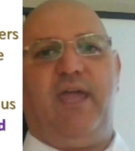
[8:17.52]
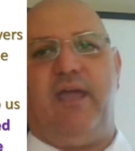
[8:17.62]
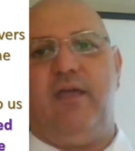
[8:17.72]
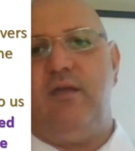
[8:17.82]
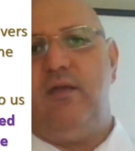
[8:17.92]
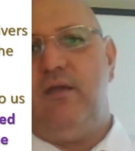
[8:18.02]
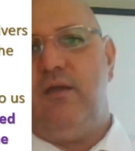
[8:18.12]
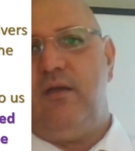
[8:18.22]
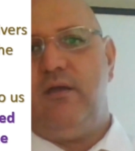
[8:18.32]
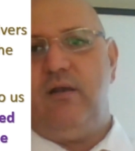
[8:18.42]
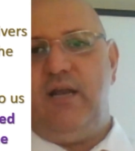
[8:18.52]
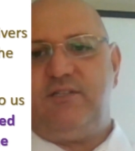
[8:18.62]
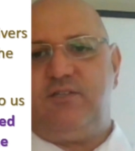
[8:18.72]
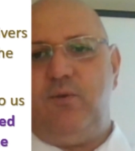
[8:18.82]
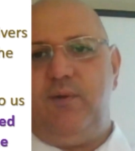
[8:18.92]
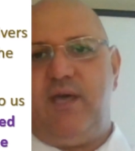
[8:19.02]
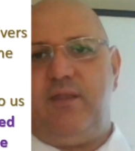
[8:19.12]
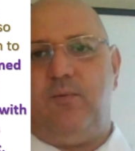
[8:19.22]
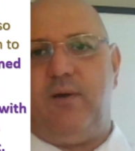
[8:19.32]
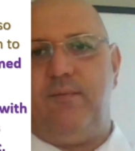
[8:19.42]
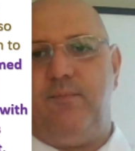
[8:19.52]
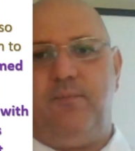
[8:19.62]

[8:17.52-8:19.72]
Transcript: there. Let's do another one.